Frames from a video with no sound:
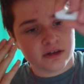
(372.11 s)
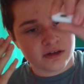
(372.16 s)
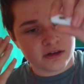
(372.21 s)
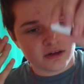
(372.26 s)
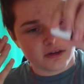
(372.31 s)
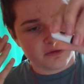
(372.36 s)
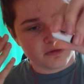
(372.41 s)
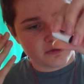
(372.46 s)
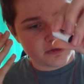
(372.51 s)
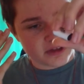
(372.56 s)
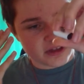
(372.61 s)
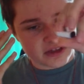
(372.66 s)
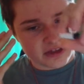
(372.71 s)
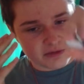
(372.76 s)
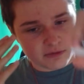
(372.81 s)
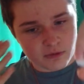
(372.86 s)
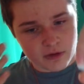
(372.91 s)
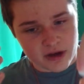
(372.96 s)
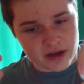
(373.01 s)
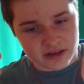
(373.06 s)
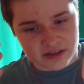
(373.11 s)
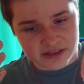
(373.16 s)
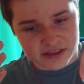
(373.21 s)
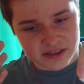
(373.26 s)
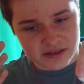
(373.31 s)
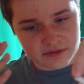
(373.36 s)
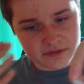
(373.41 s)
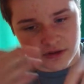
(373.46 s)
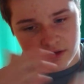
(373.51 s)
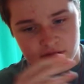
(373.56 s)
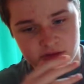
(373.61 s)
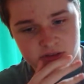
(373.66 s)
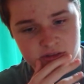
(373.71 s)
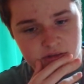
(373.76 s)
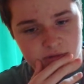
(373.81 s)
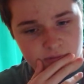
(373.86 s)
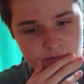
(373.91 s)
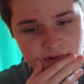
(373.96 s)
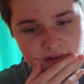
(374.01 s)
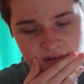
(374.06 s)
for the wireless earphones?
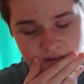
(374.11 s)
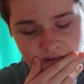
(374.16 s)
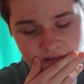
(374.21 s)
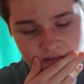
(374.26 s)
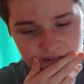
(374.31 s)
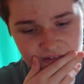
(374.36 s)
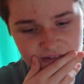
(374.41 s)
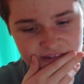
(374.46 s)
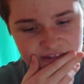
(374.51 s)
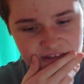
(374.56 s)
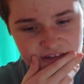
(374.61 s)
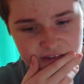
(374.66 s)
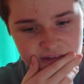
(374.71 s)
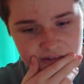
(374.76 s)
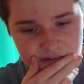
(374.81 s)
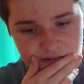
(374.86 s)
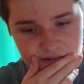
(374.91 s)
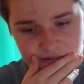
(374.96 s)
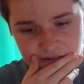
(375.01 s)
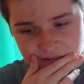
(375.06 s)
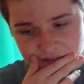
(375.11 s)
Well, I can tell you,